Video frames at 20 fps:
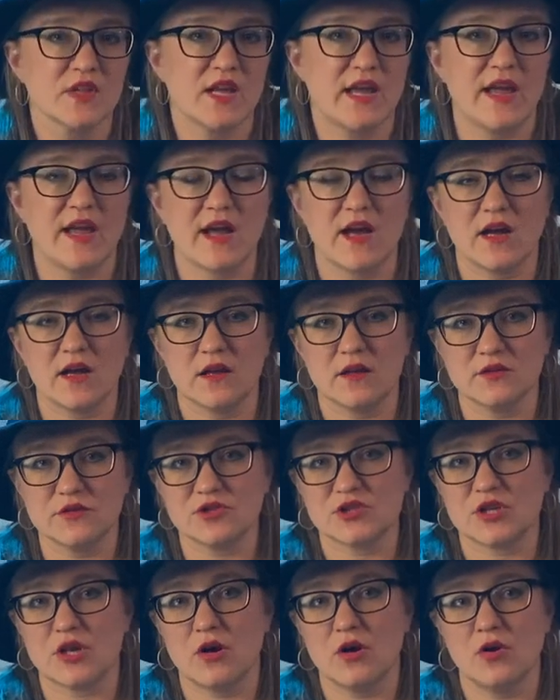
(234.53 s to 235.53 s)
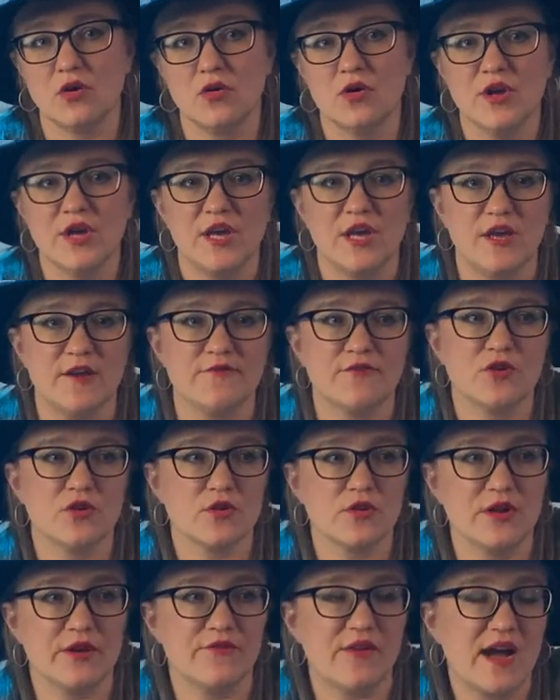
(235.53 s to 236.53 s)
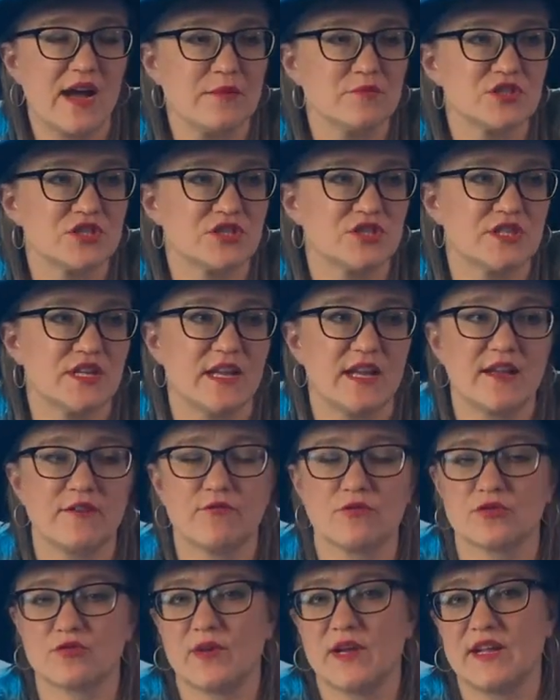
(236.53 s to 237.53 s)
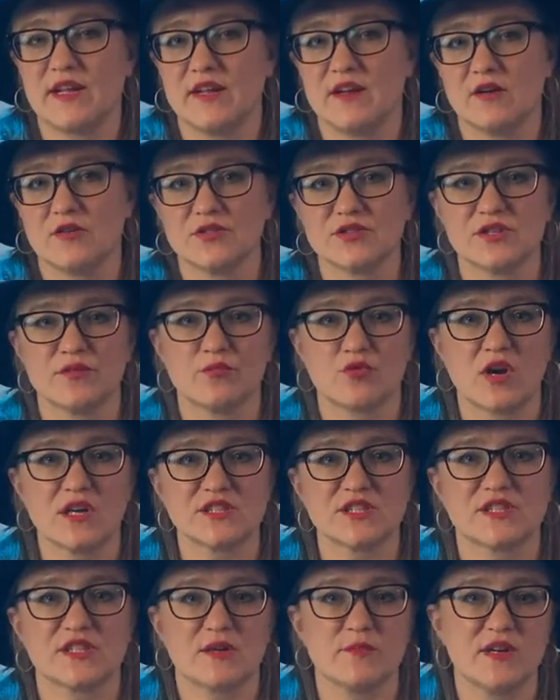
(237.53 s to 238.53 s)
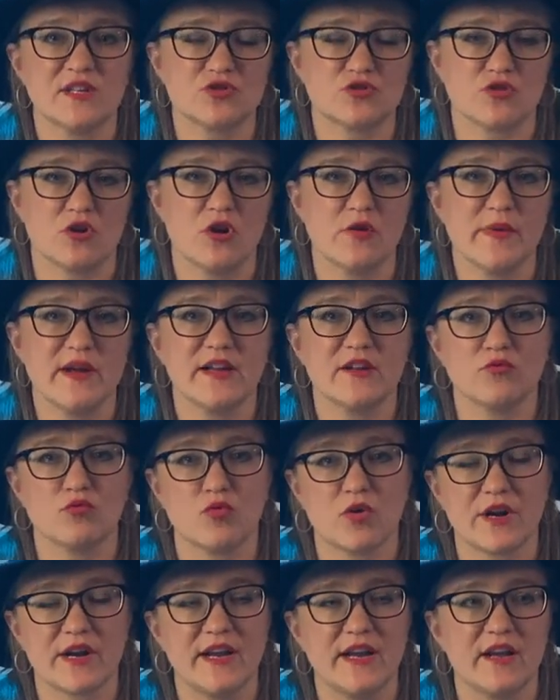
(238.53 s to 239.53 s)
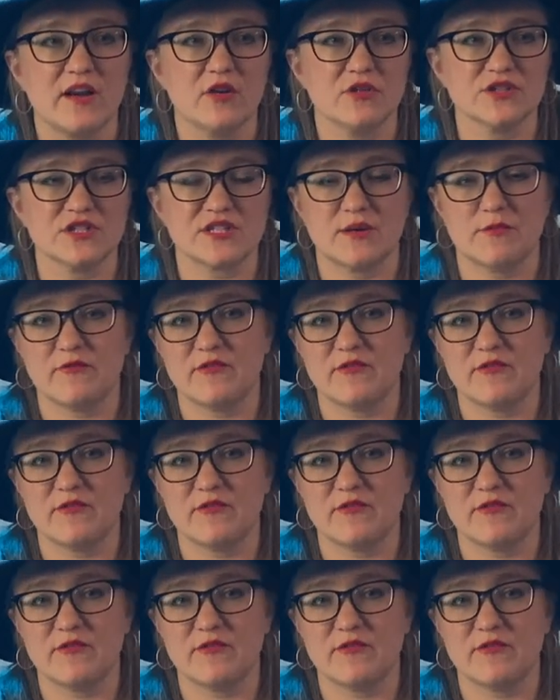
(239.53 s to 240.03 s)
And so if you're, if I'm just sitting for twenty years and processing my trauma and working on some